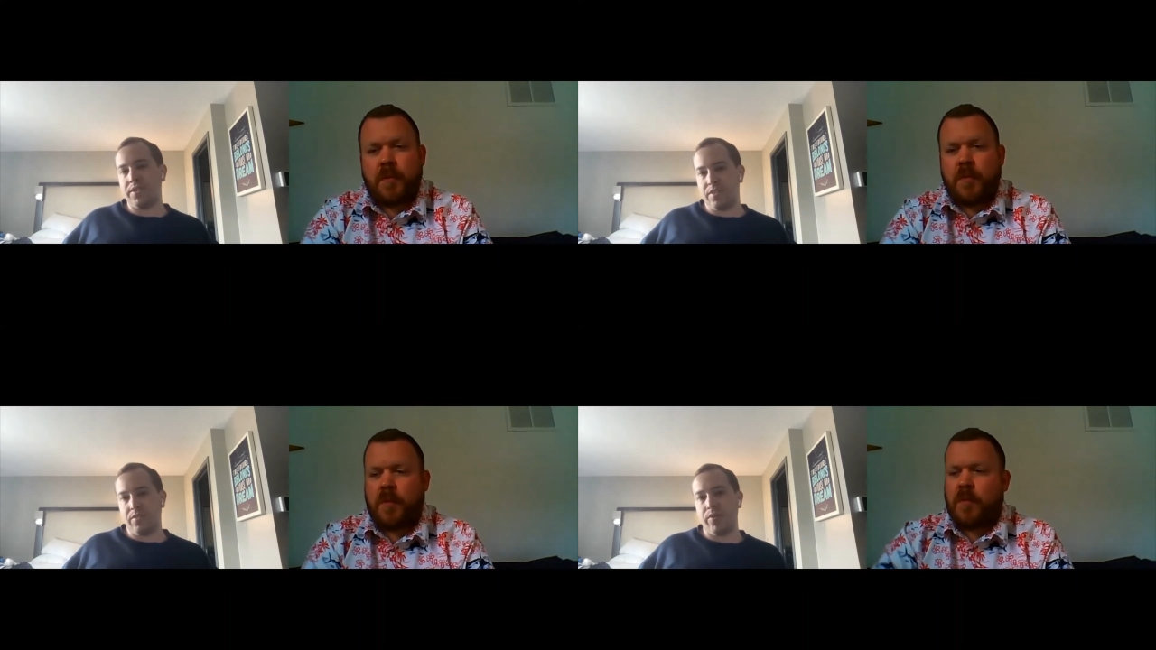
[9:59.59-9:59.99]

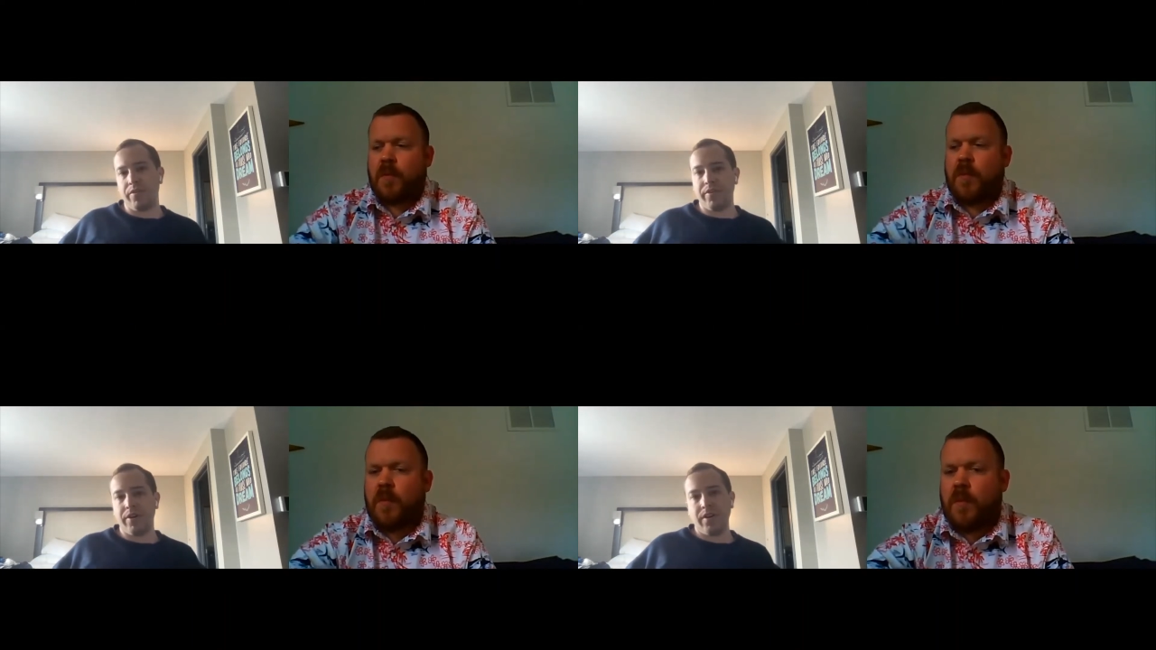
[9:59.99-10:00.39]
Speaker 1: to the
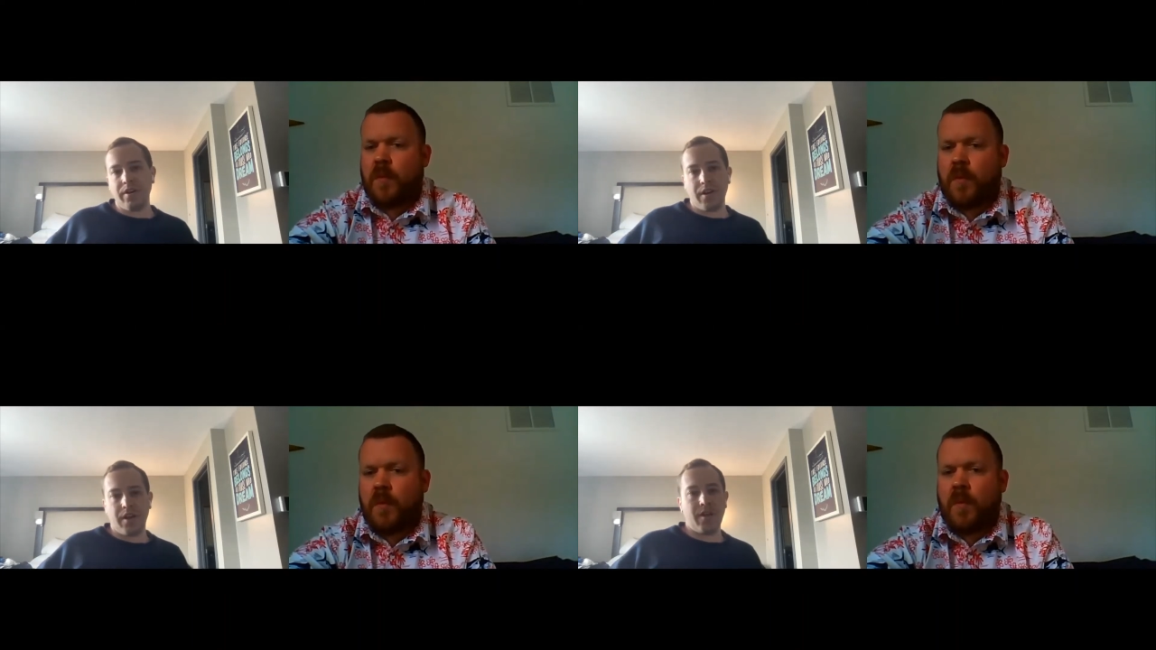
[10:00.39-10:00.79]

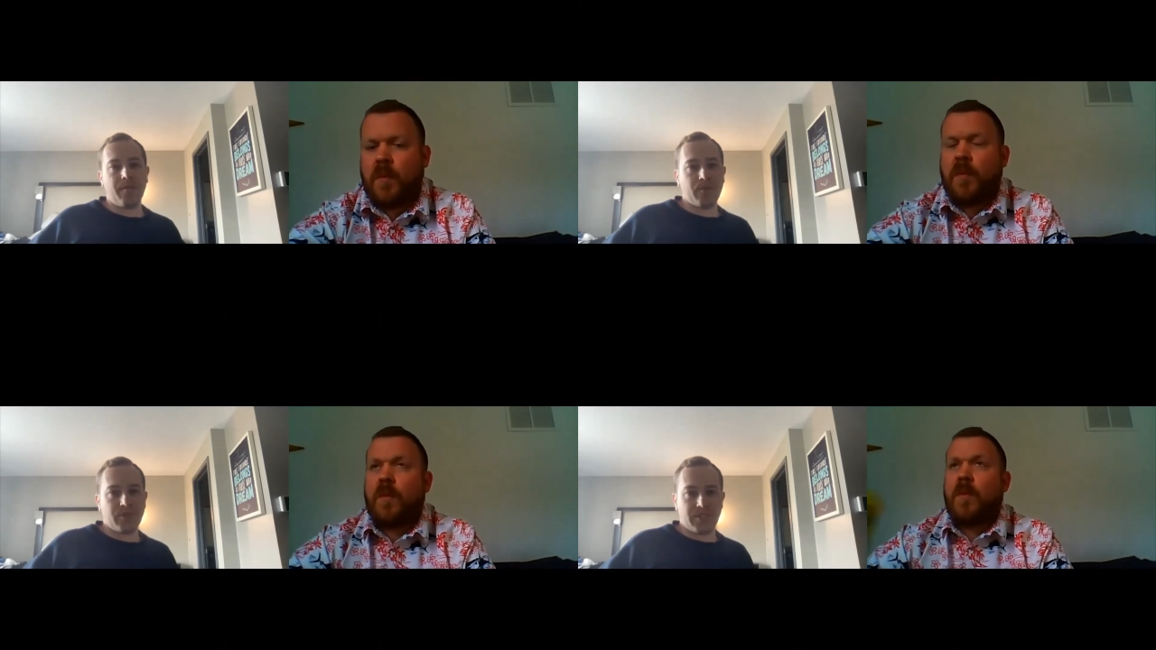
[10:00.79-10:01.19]
River,
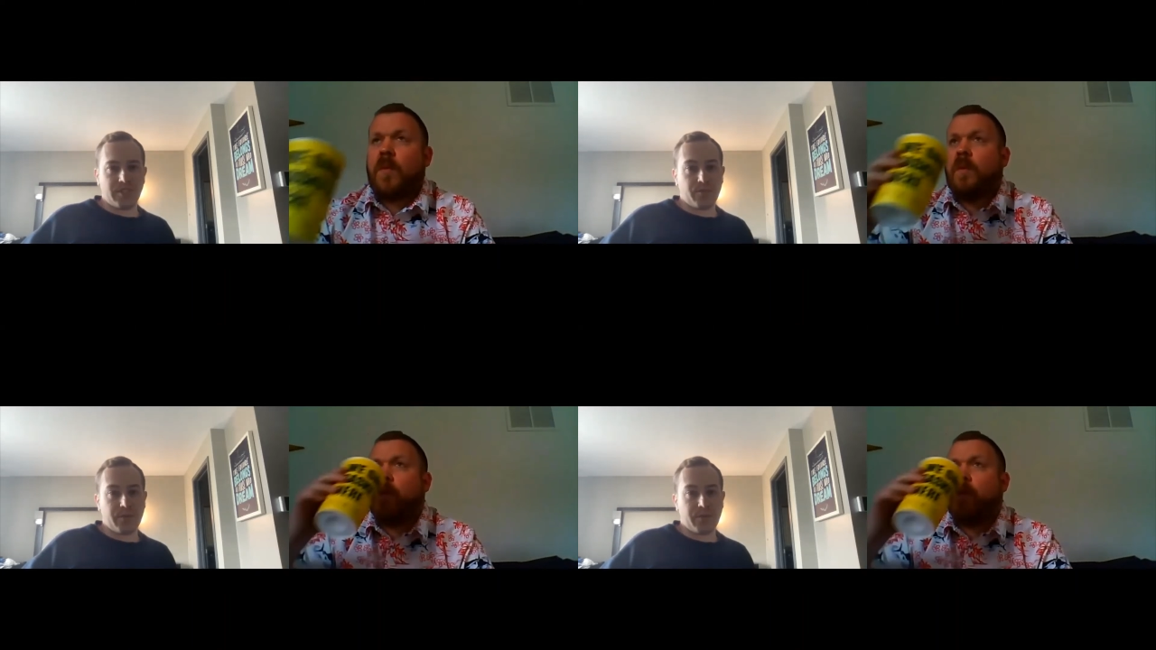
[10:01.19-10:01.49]
which he's